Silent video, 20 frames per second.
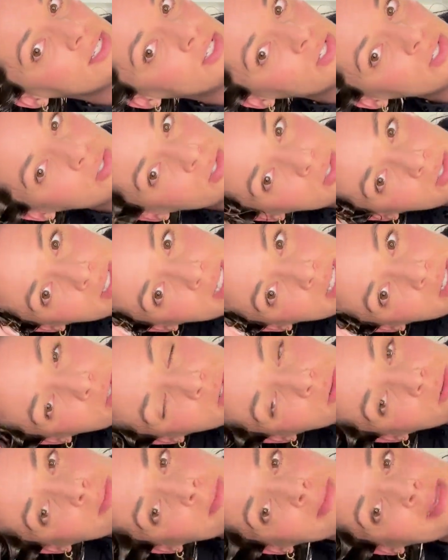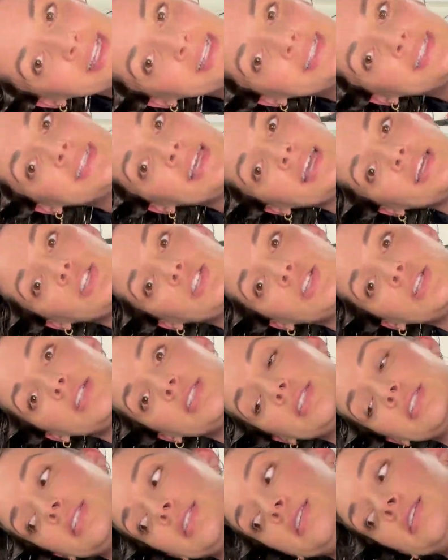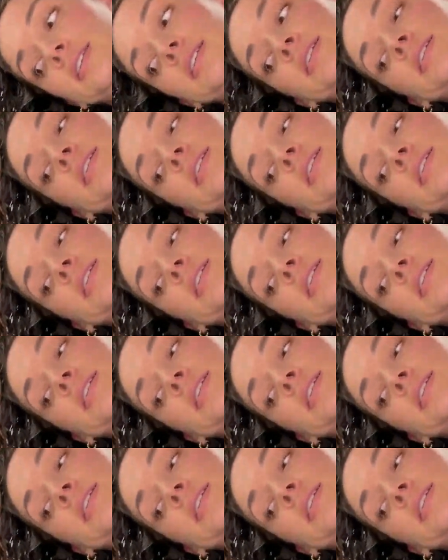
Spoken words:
2 little mid sections